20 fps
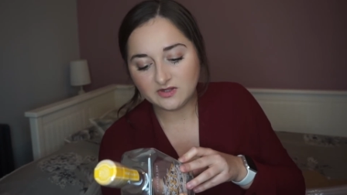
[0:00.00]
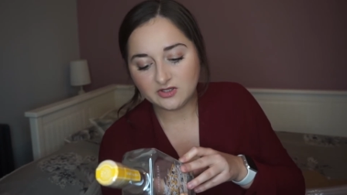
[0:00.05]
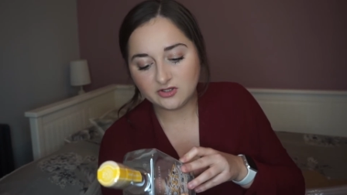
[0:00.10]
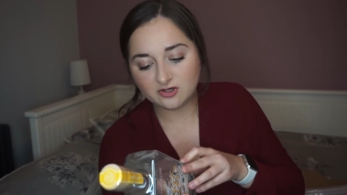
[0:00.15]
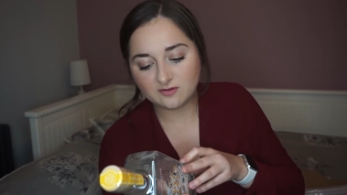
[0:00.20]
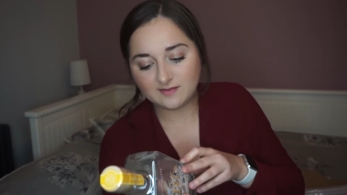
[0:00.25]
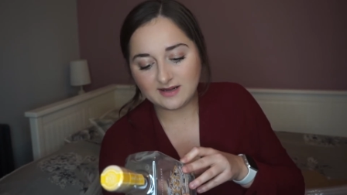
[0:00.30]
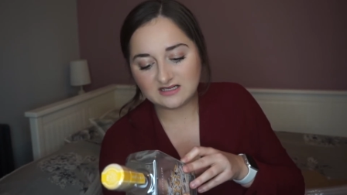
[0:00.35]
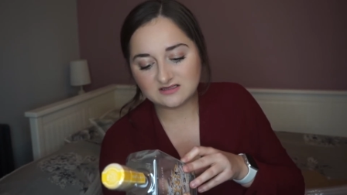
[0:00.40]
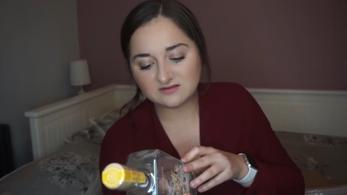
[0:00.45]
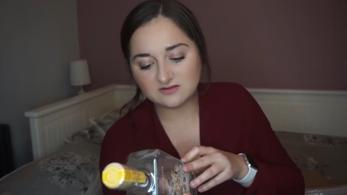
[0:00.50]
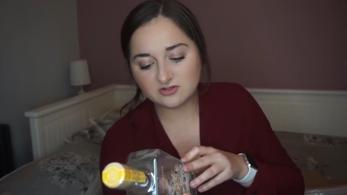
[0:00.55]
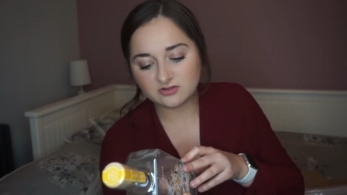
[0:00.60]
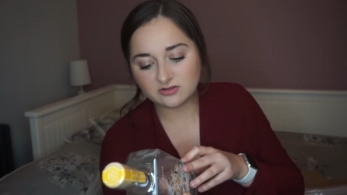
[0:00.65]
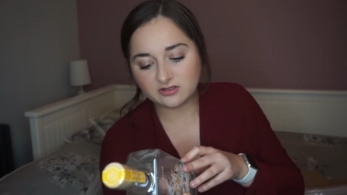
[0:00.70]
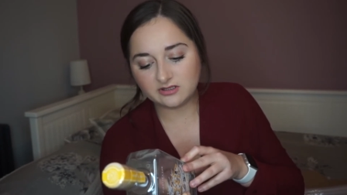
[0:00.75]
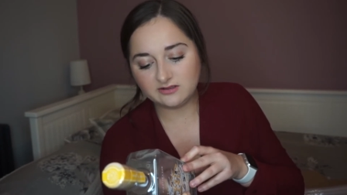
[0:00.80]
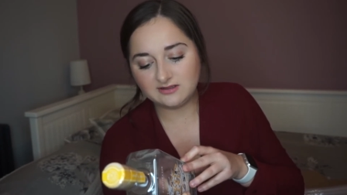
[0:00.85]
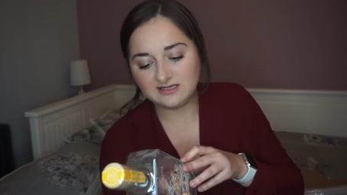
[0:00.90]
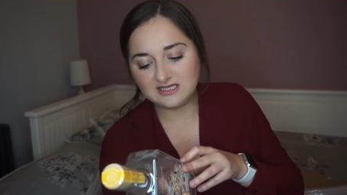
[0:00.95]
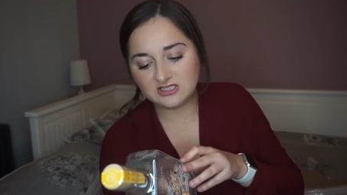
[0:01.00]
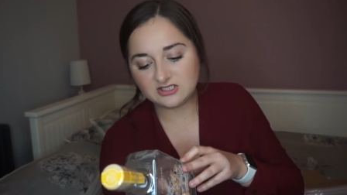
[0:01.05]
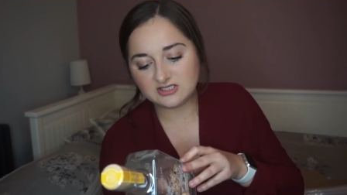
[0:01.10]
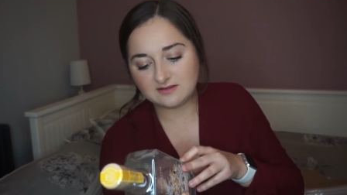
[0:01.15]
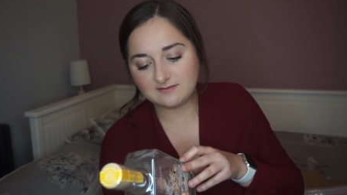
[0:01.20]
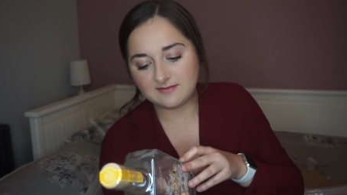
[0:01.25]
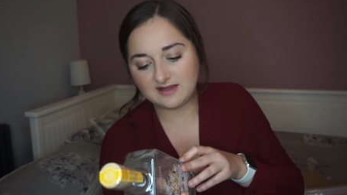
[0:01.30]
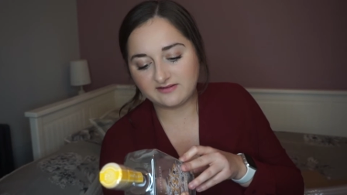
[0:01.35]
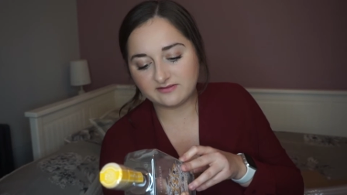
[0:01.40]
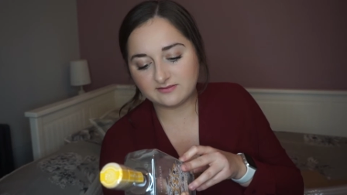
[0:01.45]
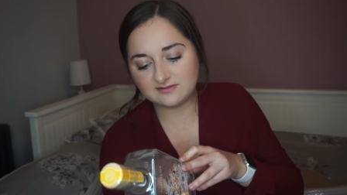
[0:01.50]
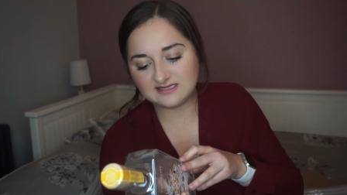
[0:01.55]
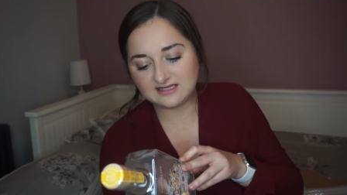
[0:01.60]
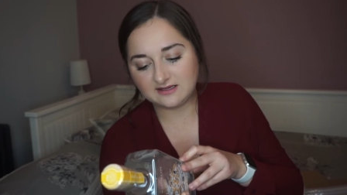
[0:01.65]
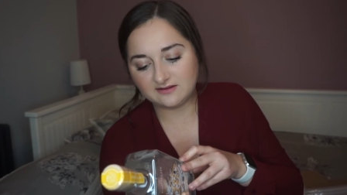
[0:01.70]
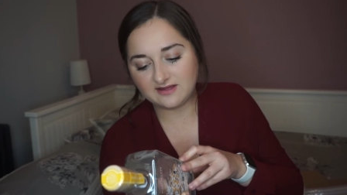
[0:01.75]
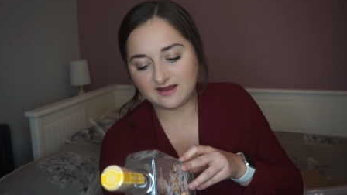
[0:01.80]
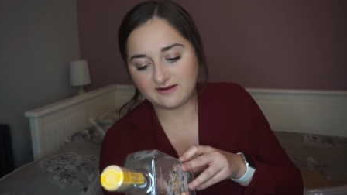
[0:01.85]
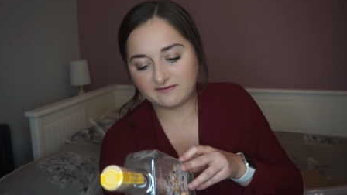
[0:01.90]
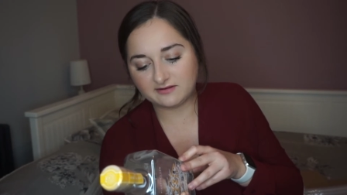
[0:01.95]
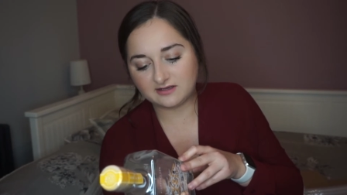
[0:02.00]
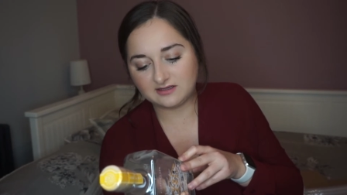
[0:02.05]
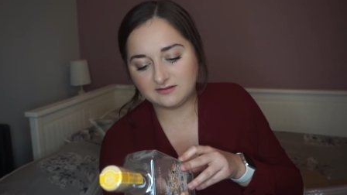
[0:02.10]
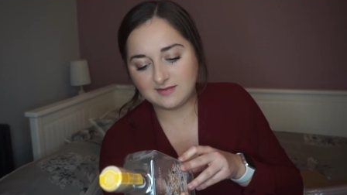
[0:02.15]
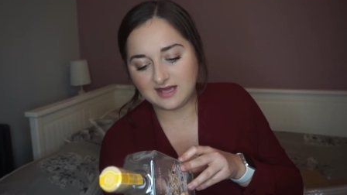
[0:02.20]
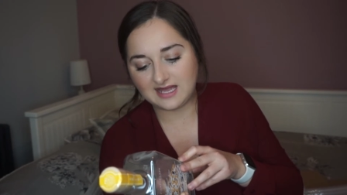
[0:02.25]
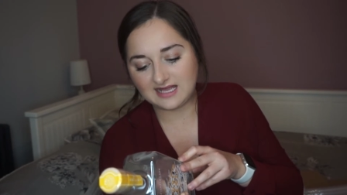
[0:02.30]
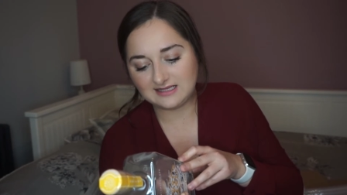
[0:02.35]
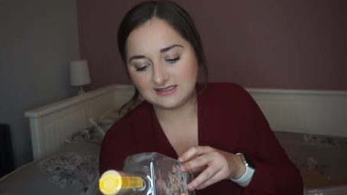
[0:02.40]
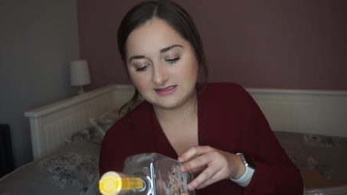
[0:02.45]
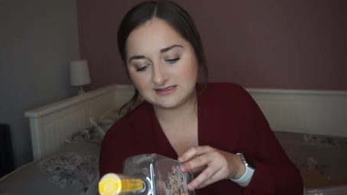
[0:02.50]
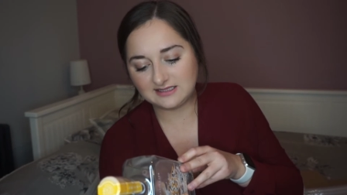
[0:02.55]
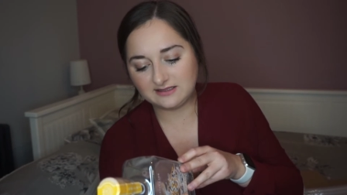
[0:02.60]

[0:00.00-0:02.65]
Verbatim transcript: You're about to enjoy a unique gin made from South African maize,